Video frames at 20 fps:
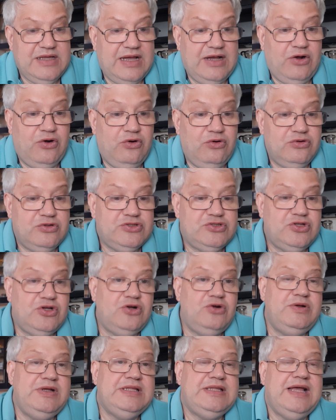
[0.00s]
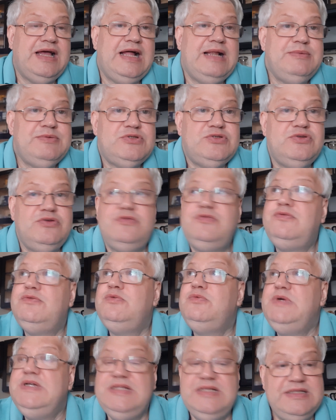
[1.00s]
Also, it helps you
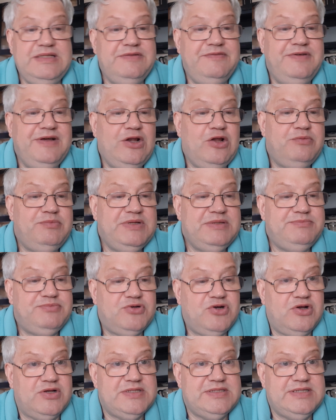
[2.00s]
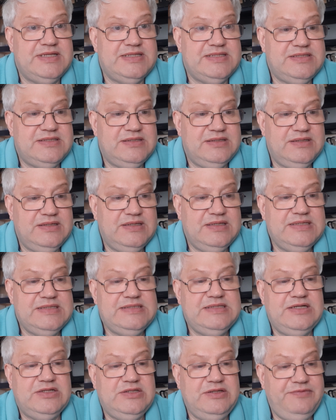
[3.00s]
with the development process,
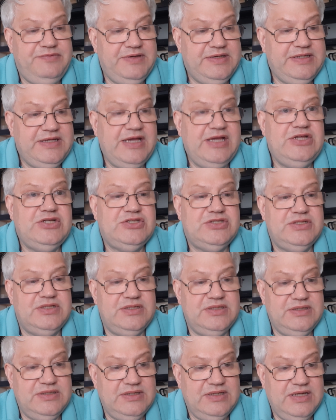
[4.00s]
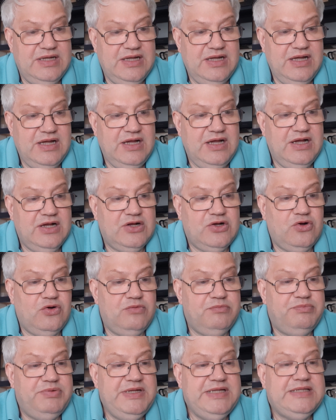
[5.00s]
certification,
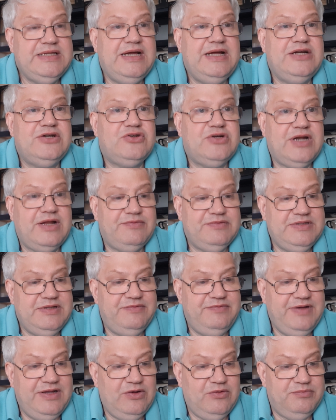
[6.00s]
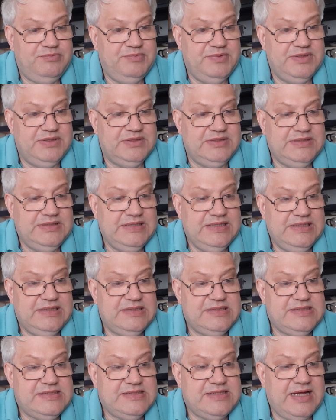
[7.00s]
complete aircraft development,
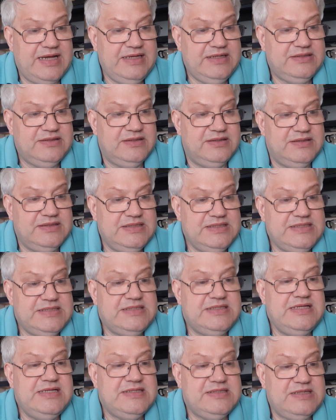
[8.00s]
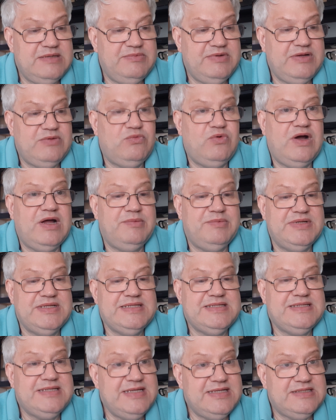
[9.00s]
cycle, system requirements,
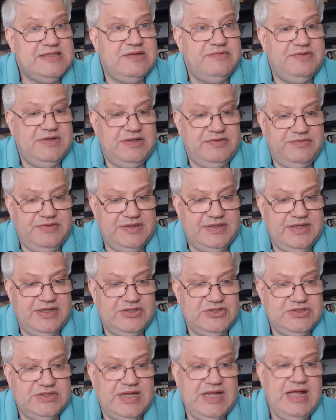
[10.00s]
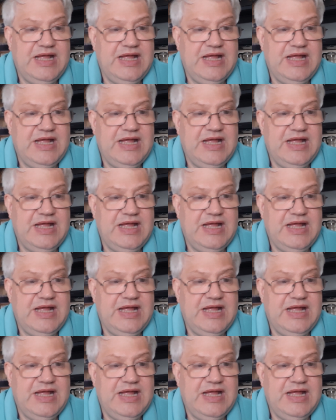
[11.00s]
system verification.